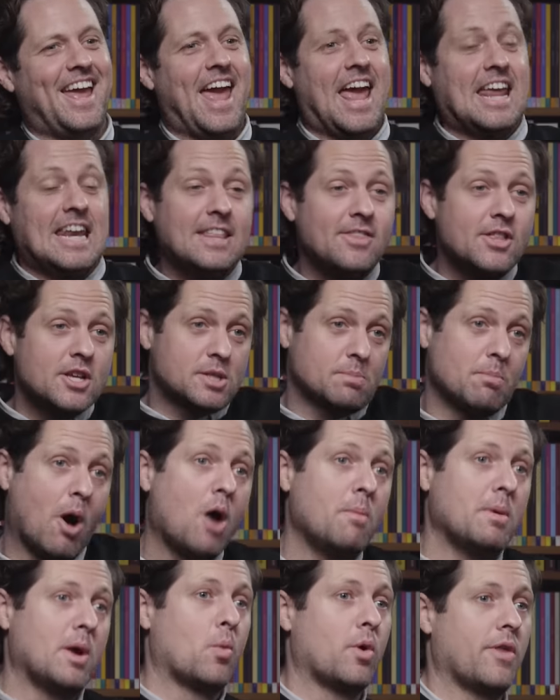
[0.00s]
And in this
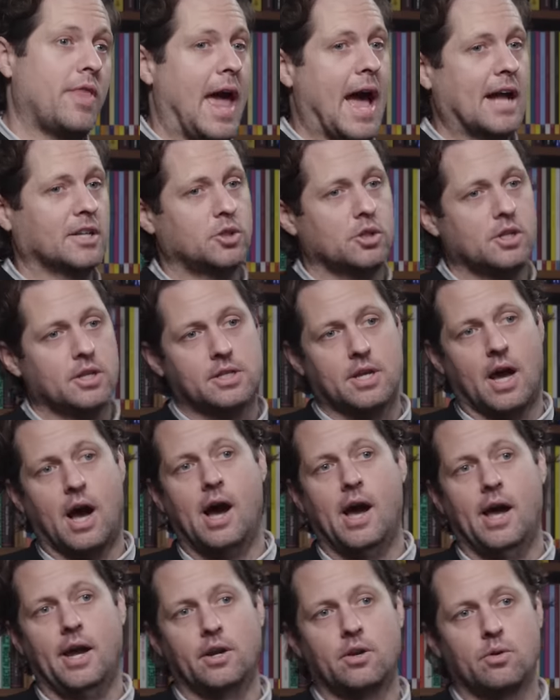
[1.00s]
moment where they had to
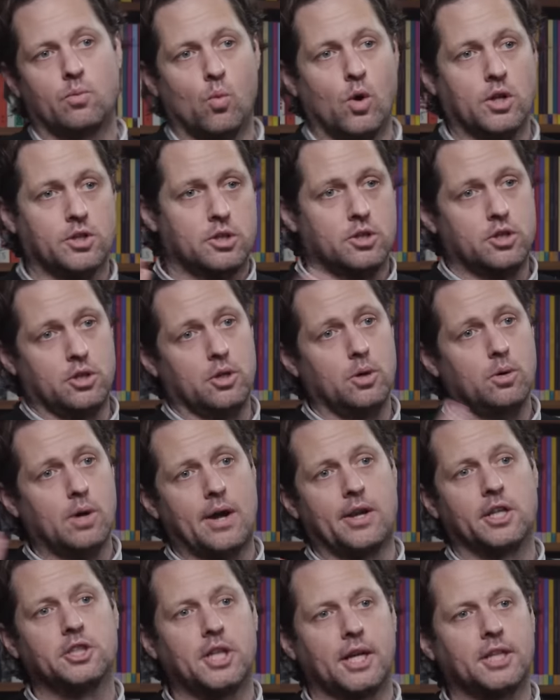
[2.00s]
decide what to do,
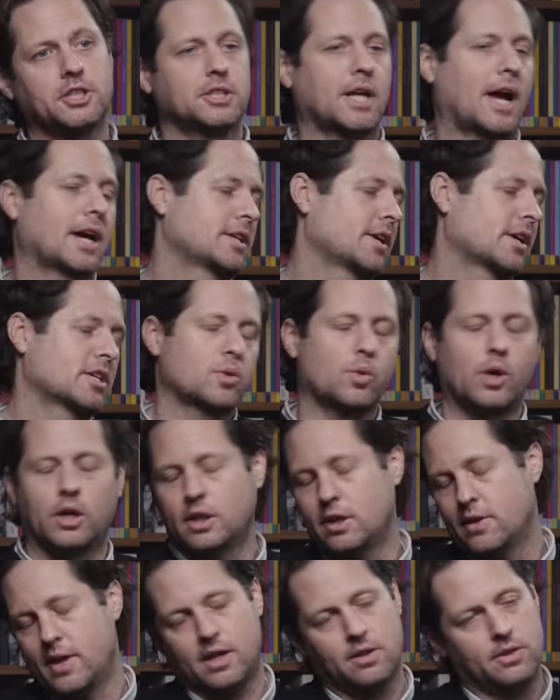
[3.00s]
how to change tactics
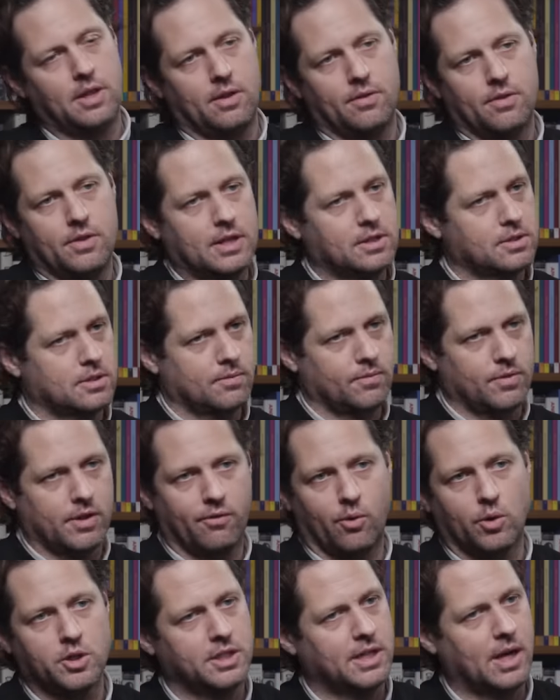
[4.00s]
quickly, they, that this the
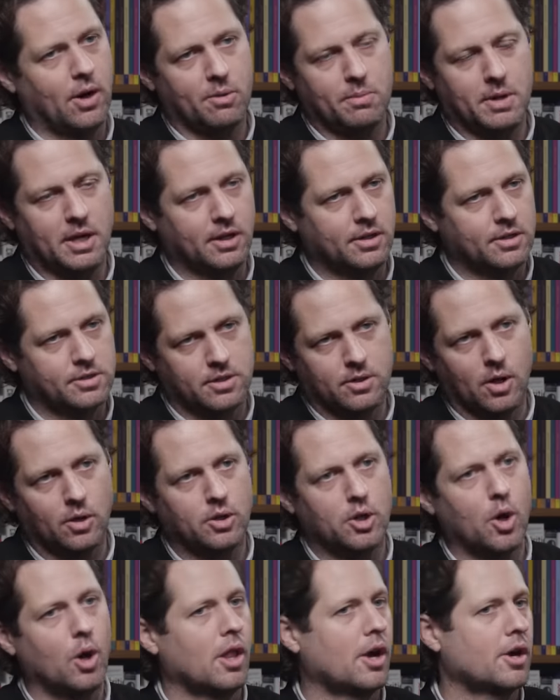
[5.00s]
fourteen hour meeting does no,
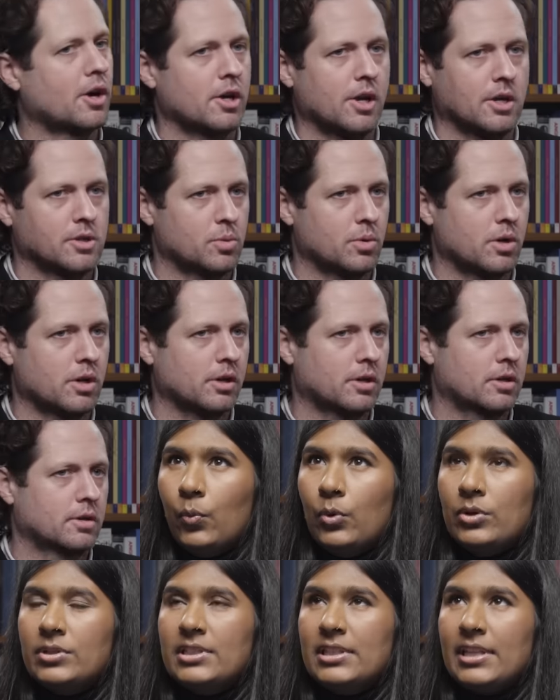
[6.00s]
no longer does work.
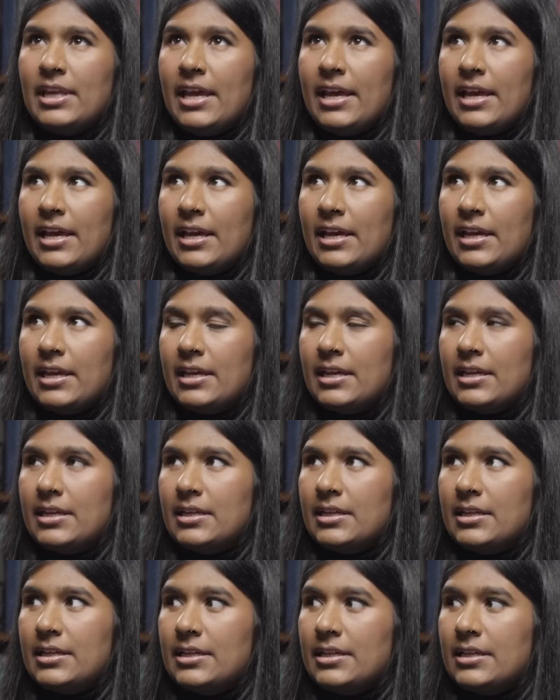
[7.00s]
Was there
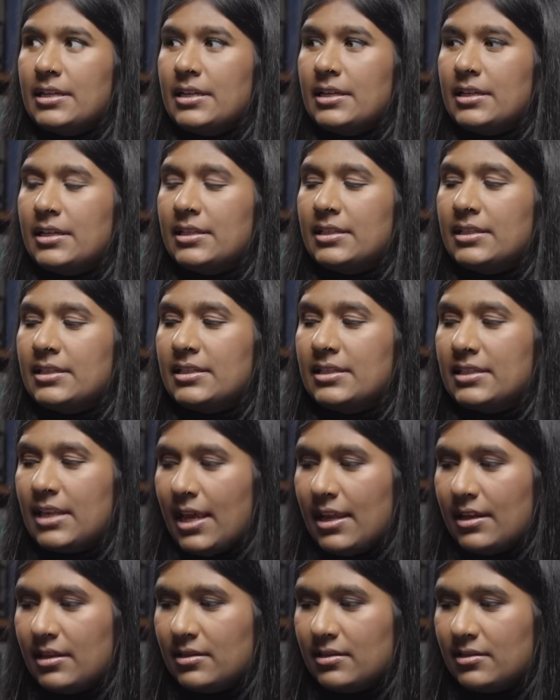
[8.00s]
a
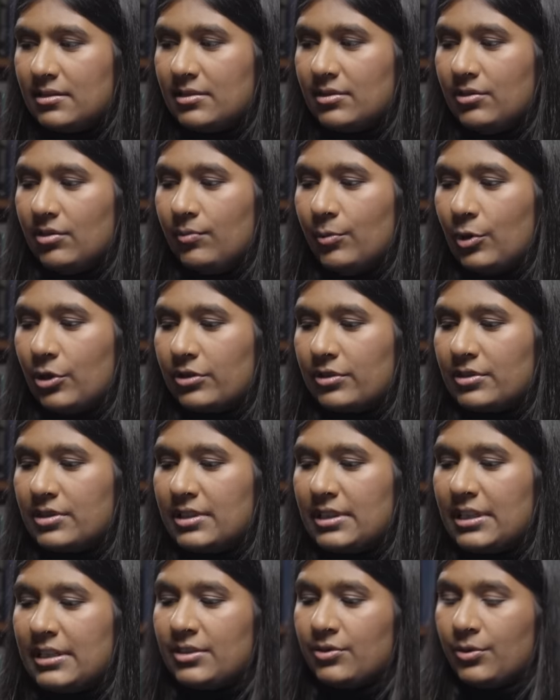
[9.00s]
sense amongst
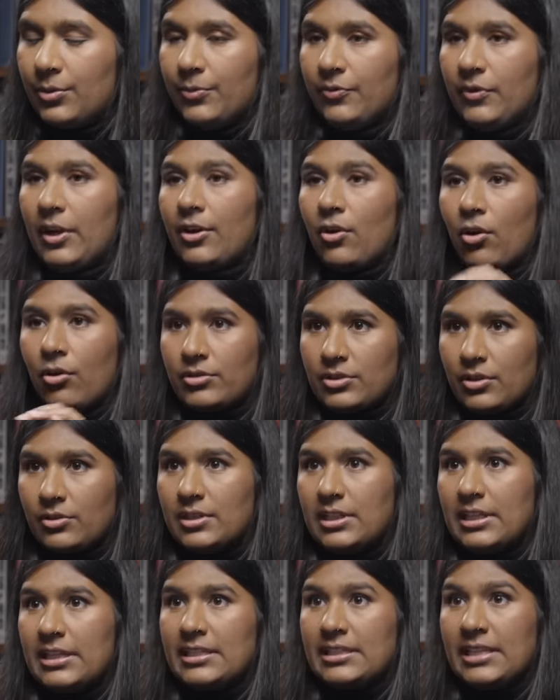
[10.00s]
this group of like
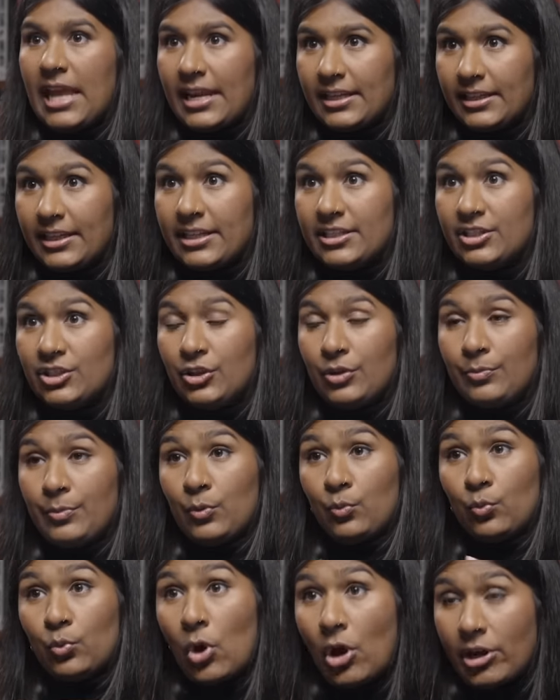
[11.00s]
horizontalist anarchists who've
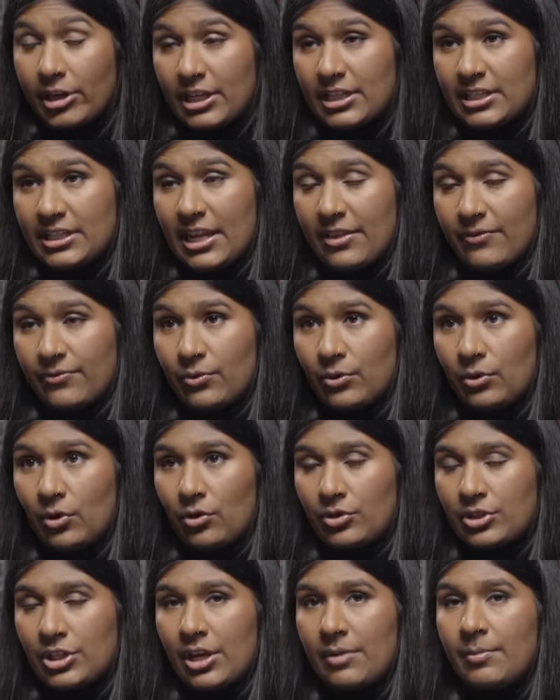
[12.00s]
been working together for a
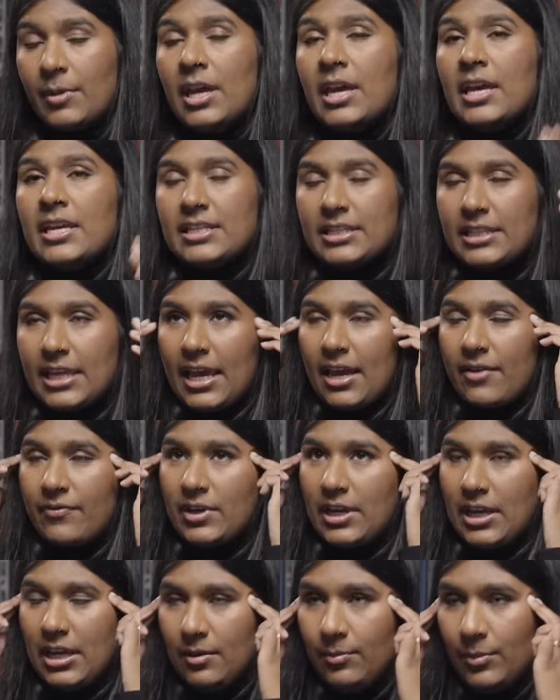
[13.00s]
long time, did they have
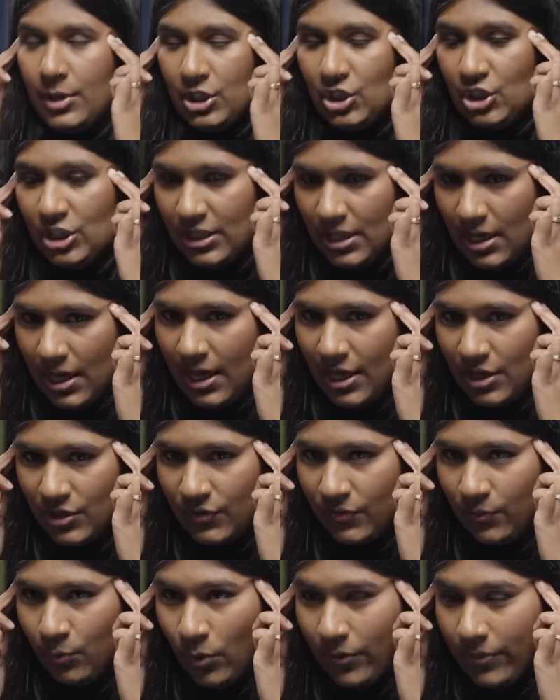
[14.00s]
an image in their head
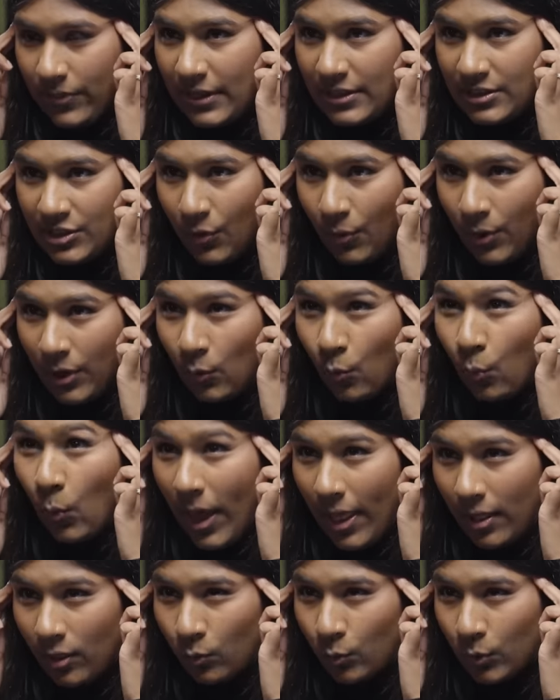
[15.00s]
of what things going
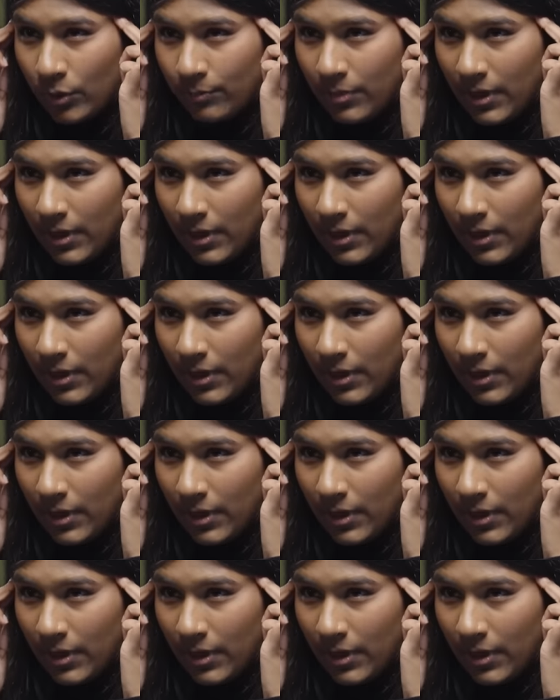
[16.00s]
well would